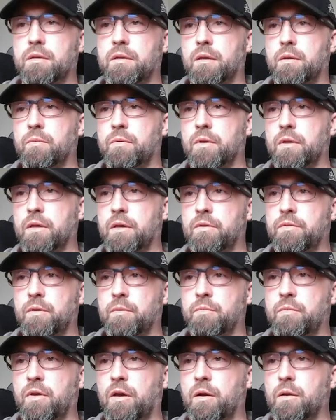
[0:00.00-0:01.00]
I realize
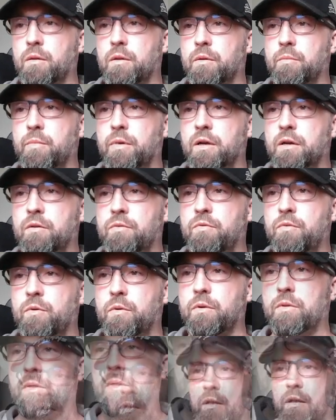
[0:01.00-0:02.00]
I'm toggling back and
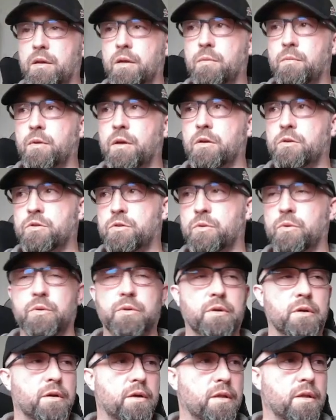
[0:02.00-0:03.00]
forth and I'm not
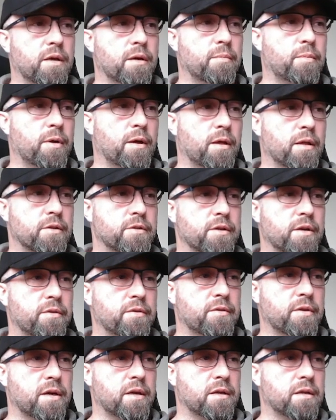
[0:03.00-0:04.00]
showing you all. I apologize